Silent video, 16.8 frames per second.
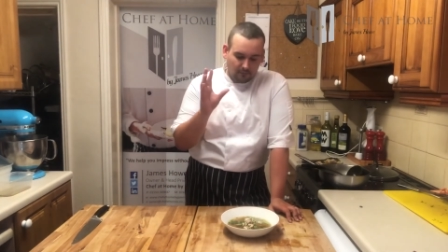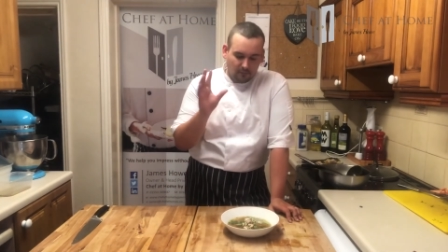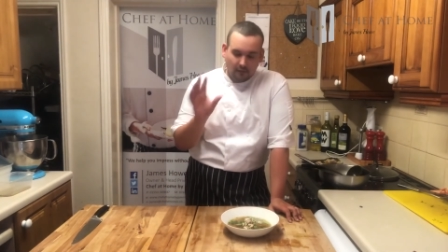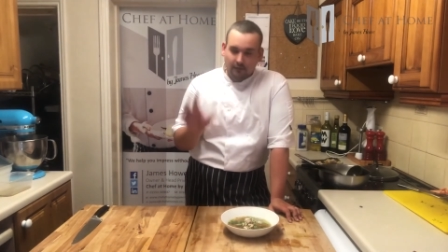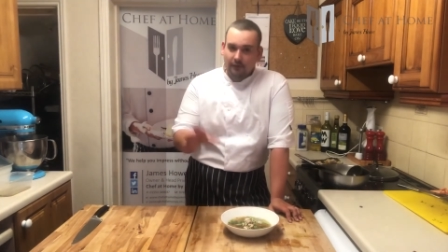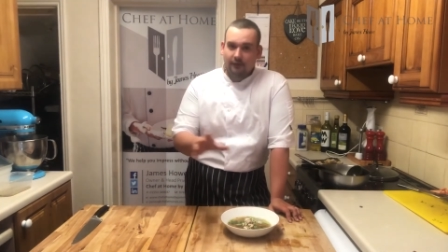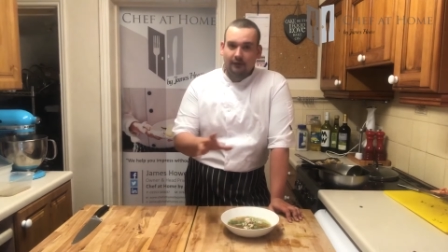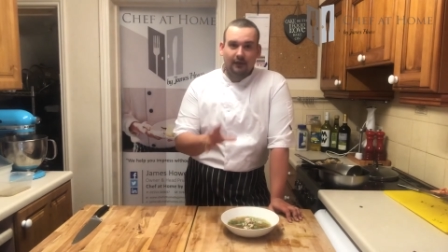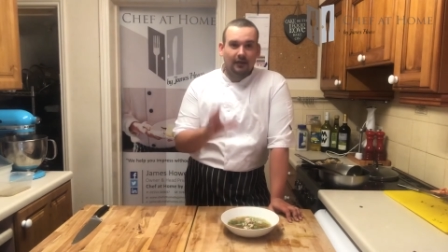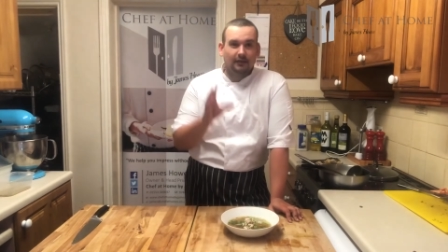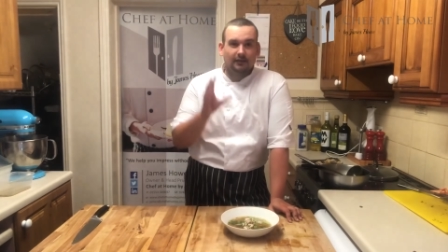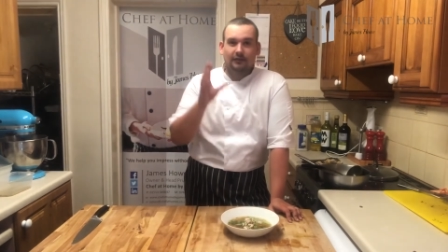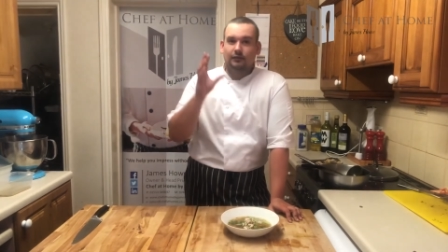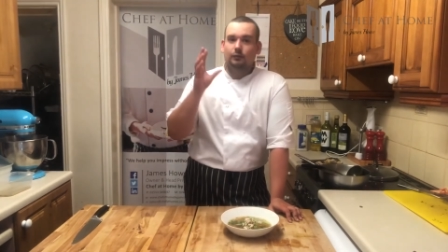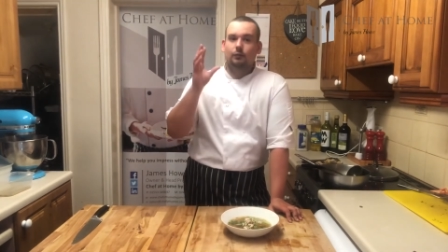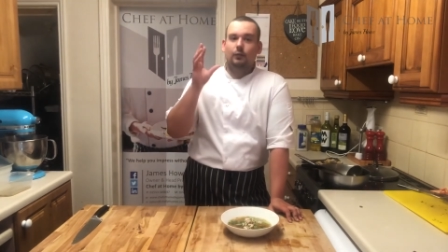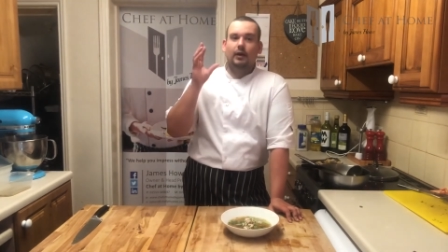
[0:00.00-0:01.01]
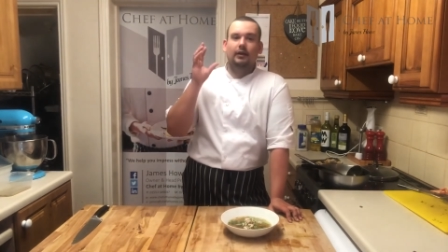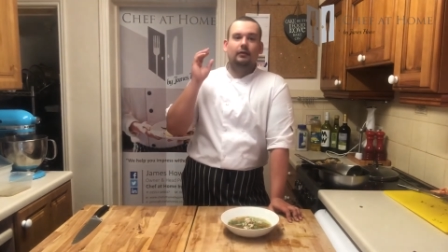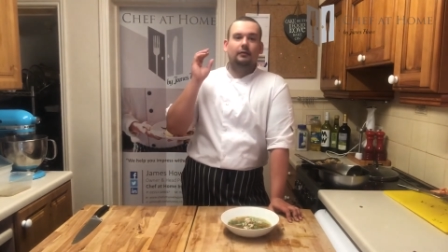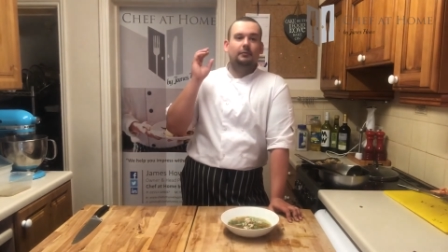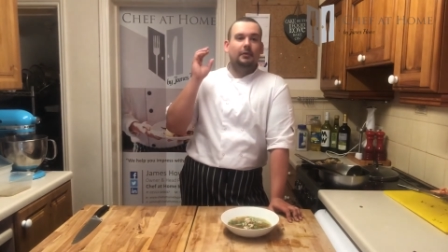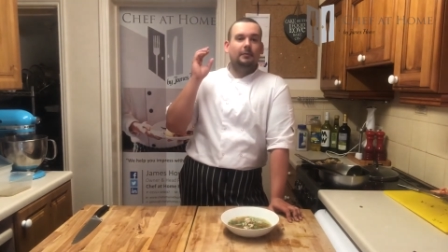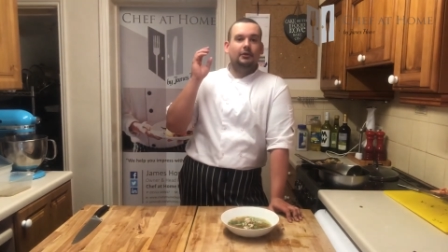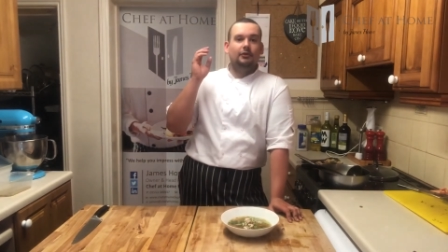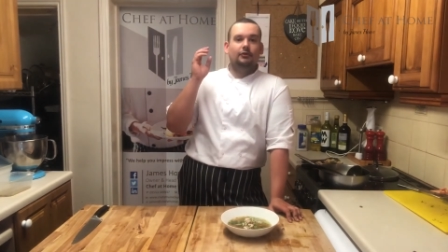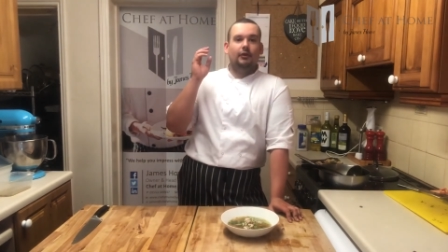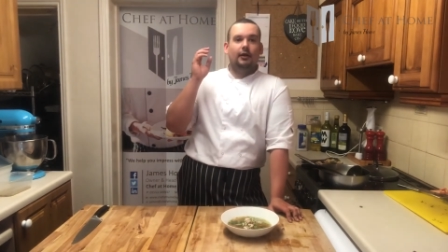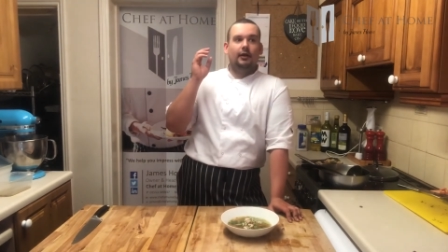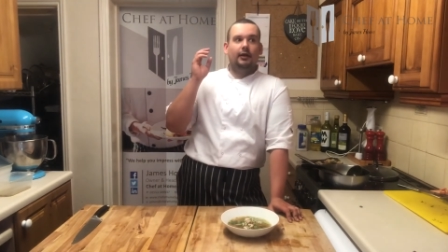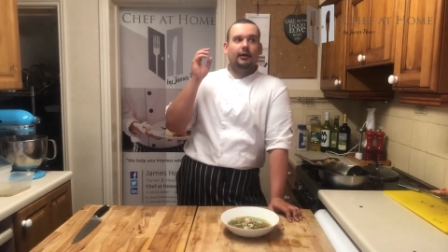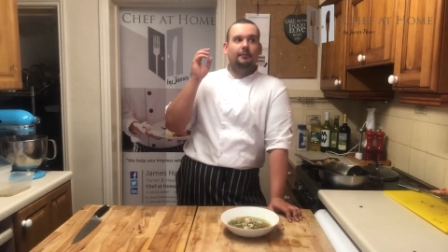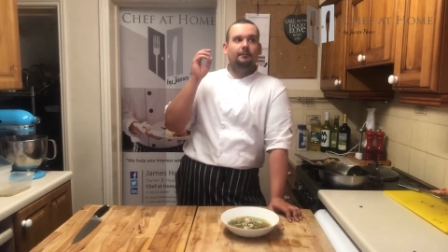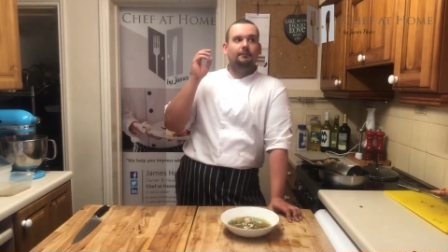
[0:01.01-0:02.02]
other things as well, maybe
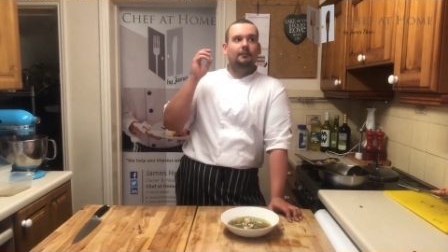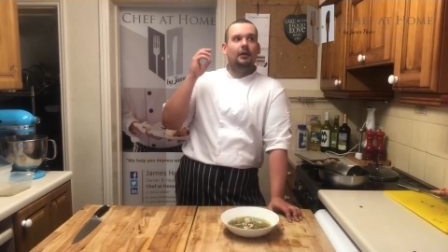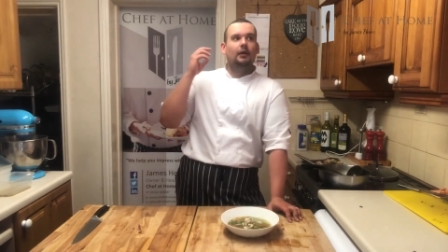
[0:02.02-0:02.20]
try